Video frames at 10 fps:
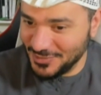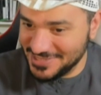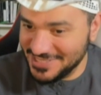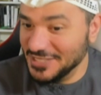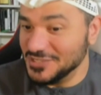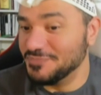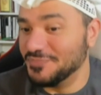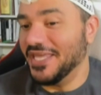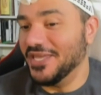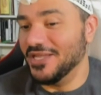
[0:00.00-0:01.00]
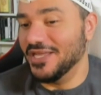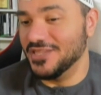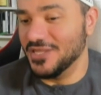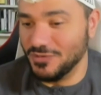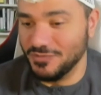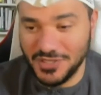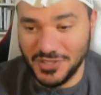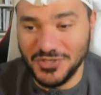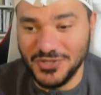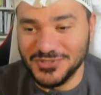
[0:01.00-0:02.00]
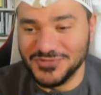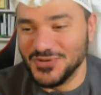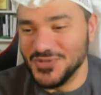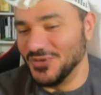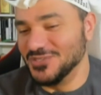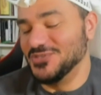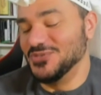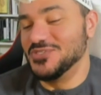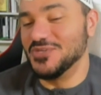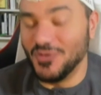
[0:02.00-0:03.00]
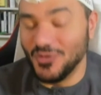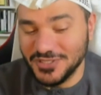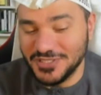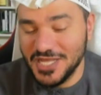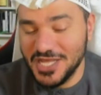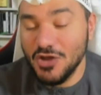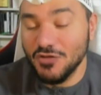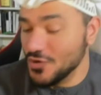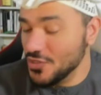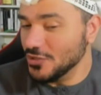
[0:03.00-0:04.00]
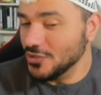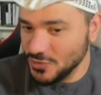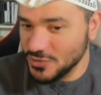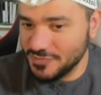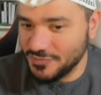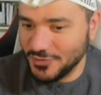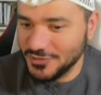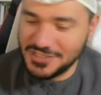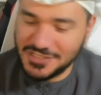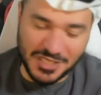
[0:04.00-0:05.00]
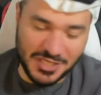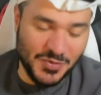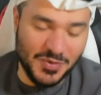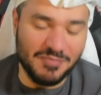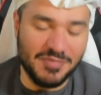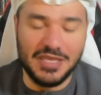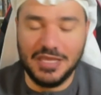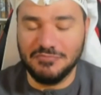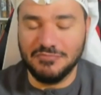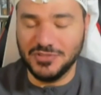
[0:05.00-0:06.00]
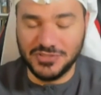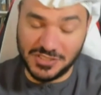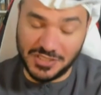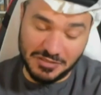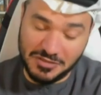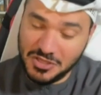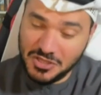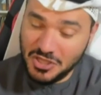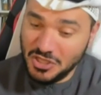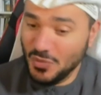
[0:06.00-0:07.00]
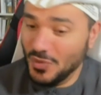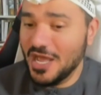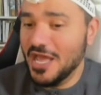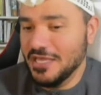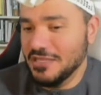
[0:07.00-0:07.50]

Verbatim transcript: I always say, speculate there will be good news for those who support, for those who support, just like you and me, and just like you and I